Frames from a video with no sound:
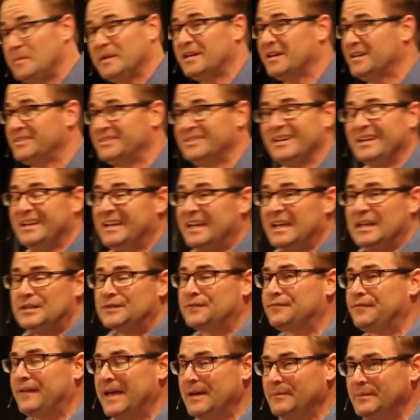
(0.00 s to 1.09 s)
because his
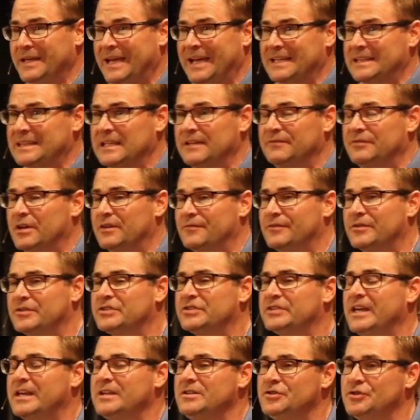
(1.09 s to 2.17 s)
family had lived there for
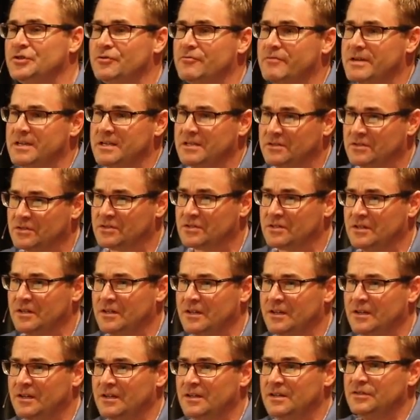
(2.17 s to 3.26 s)
centuries.
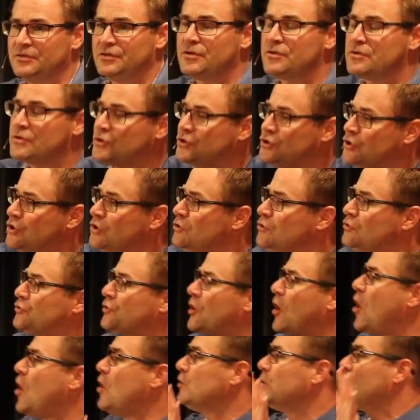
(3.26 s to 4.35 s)
So there's Jews
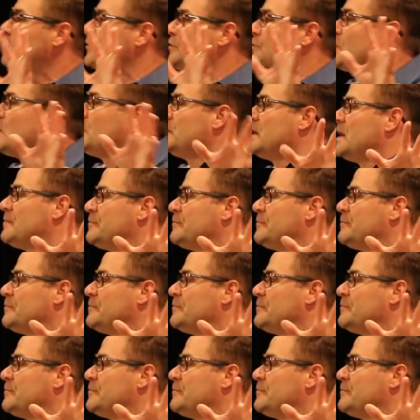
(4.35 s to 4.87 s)
all over the Roman